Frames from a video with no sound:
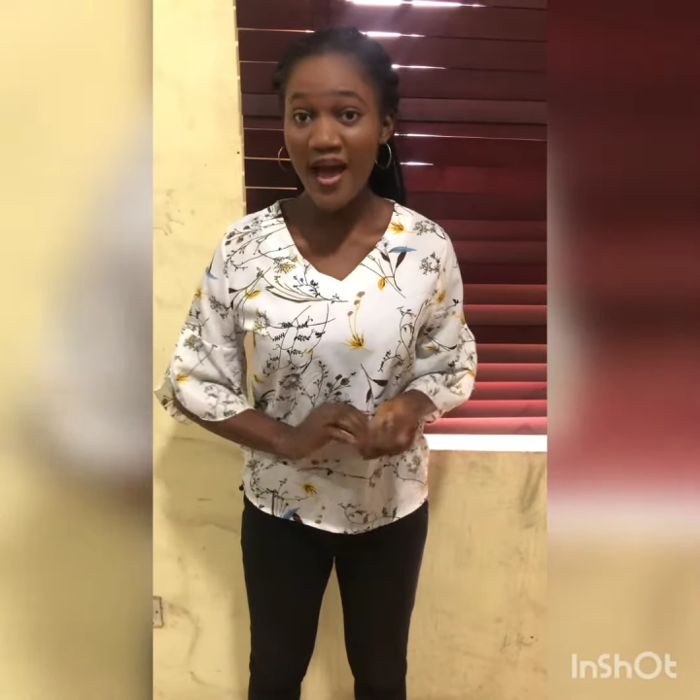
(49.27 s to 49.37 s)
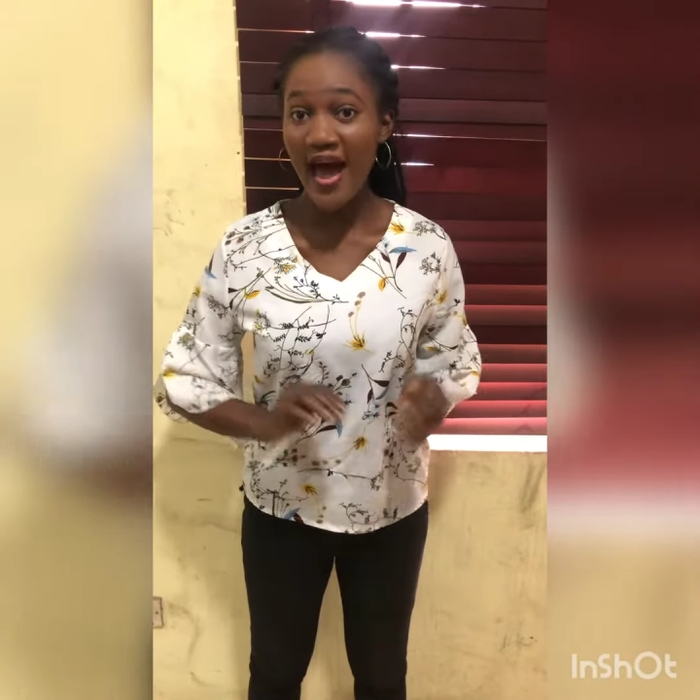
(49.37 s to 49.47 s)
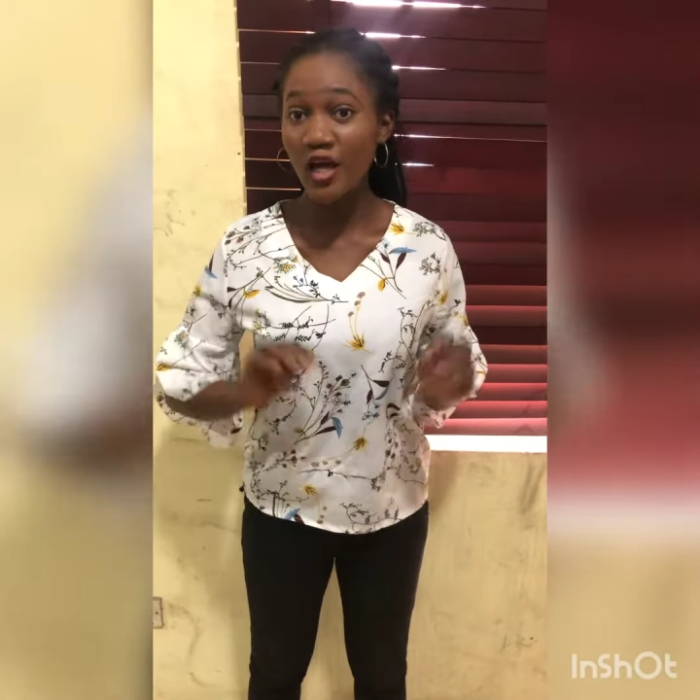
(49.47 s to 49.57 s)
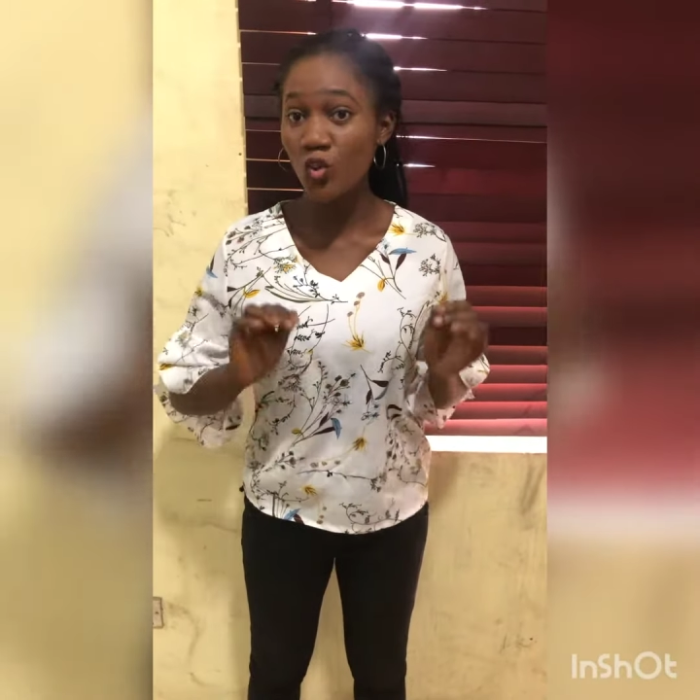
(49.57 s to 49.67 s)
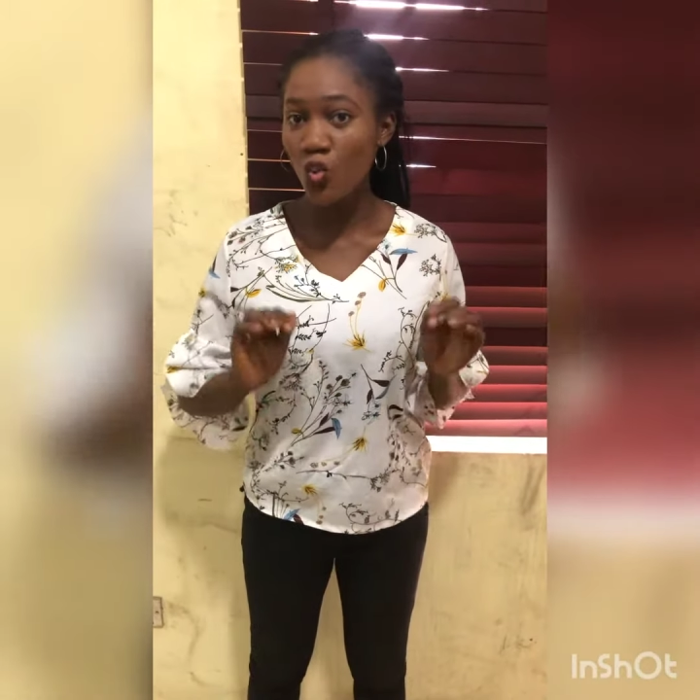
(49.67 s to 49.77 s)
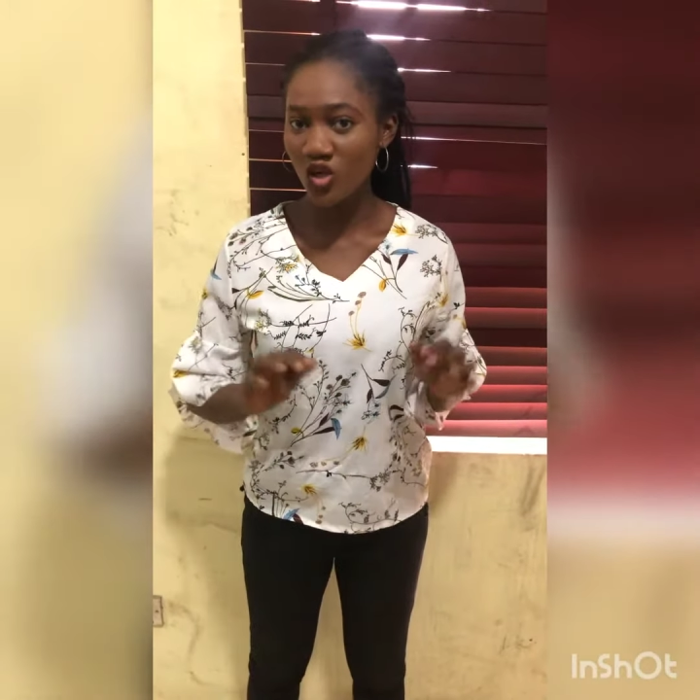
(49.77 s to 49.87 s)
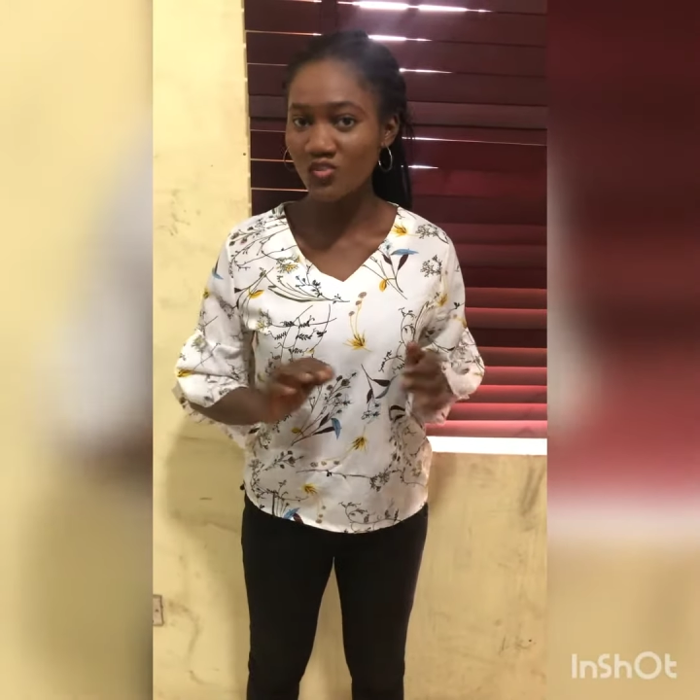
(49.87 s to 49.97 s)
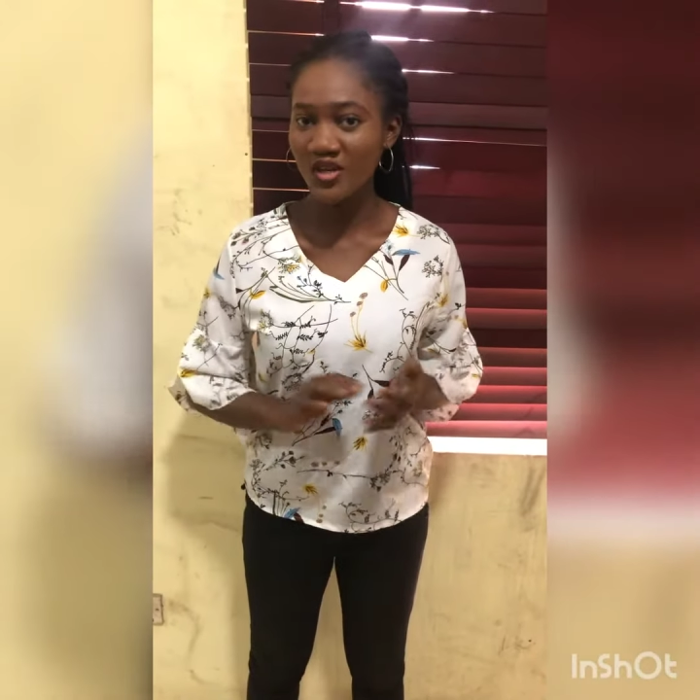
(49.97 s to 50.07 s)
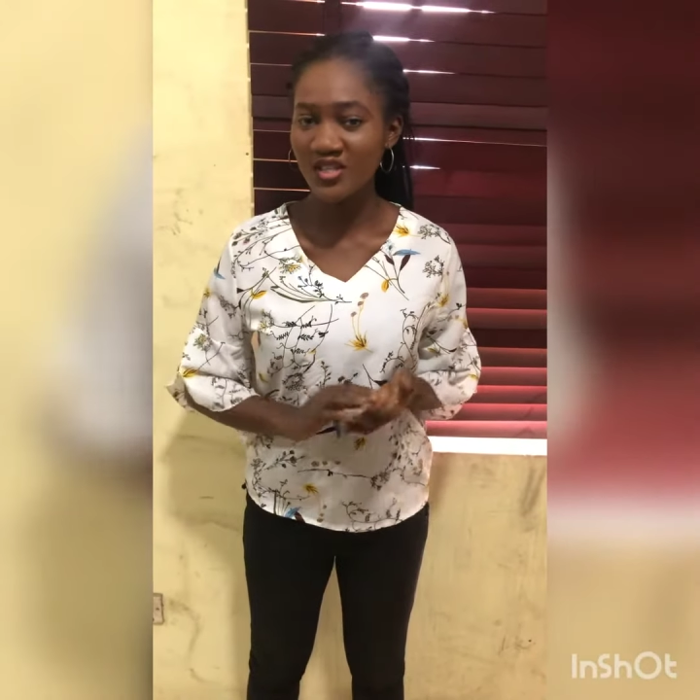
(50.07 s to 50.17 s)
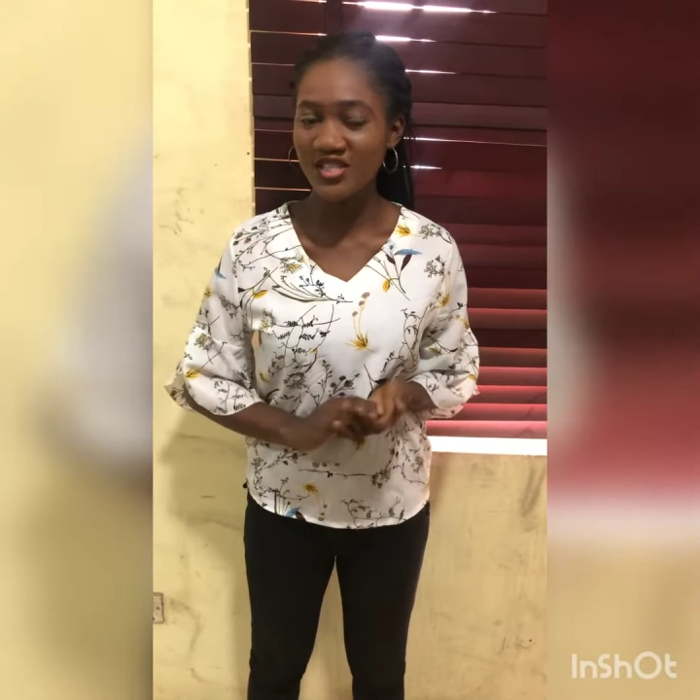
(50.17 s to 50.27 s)
and watch
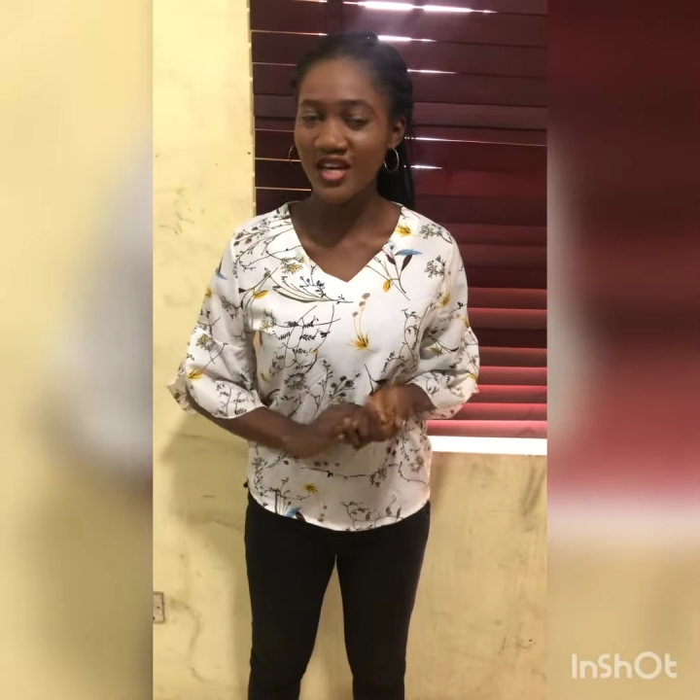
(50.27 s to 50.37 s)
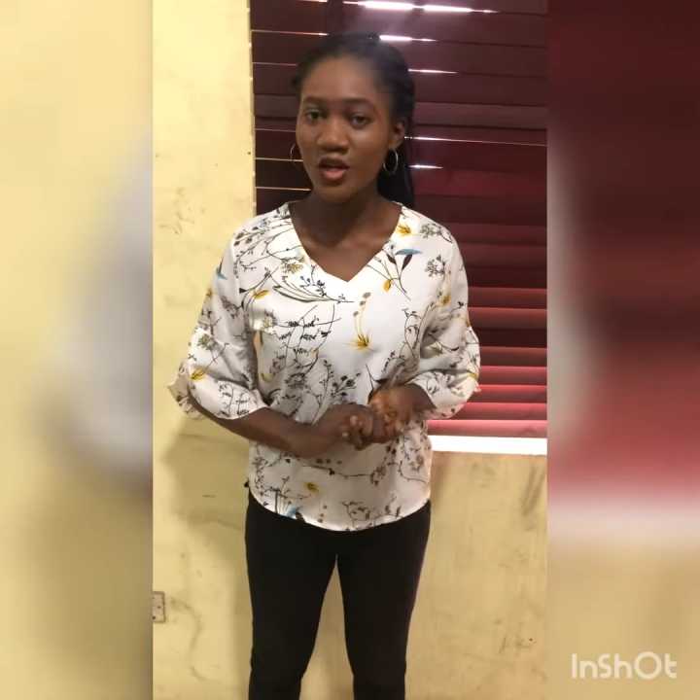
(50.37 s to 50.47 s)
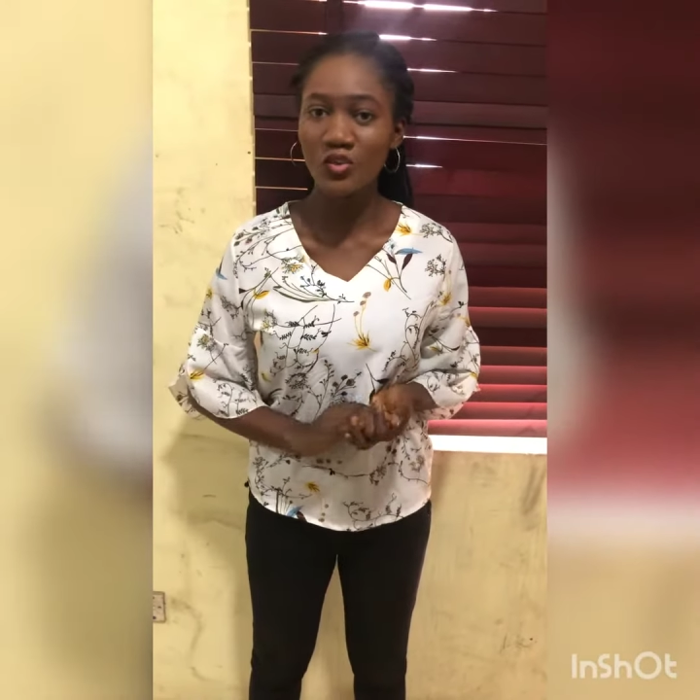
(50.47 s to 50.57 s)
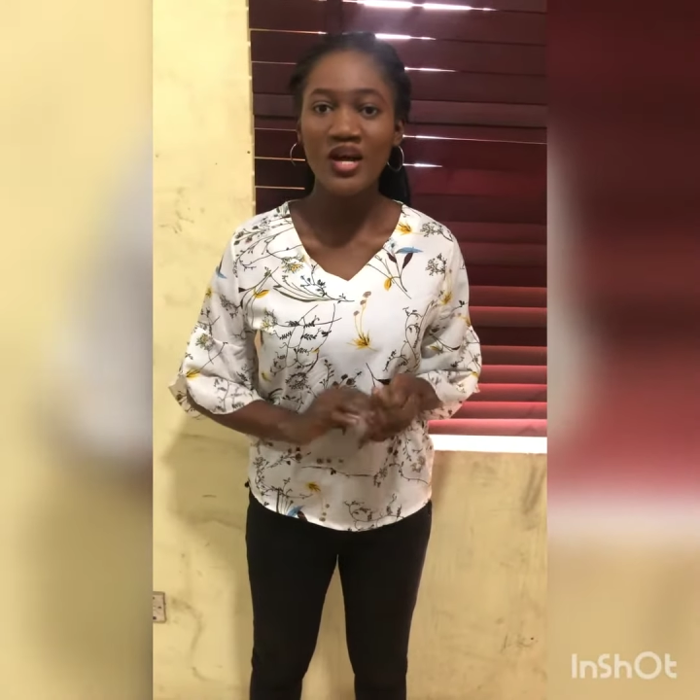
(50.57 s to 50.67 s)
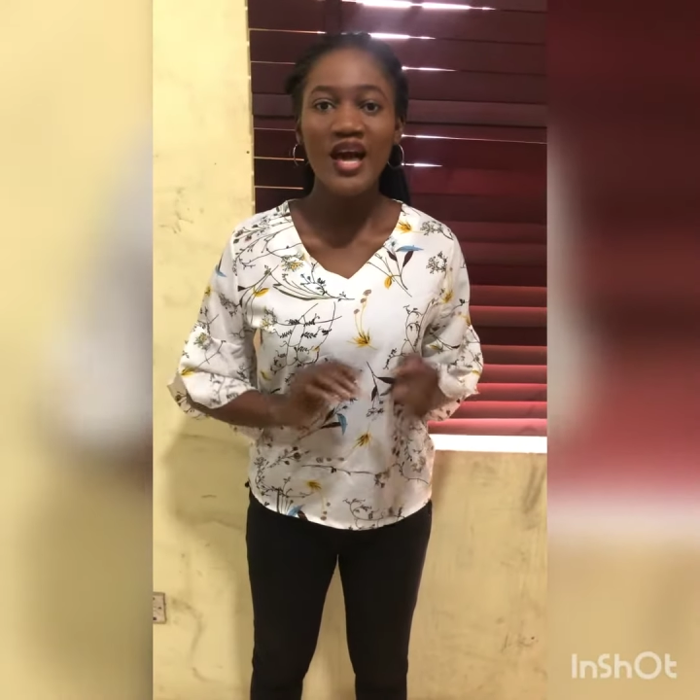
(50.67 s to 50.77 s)
my channel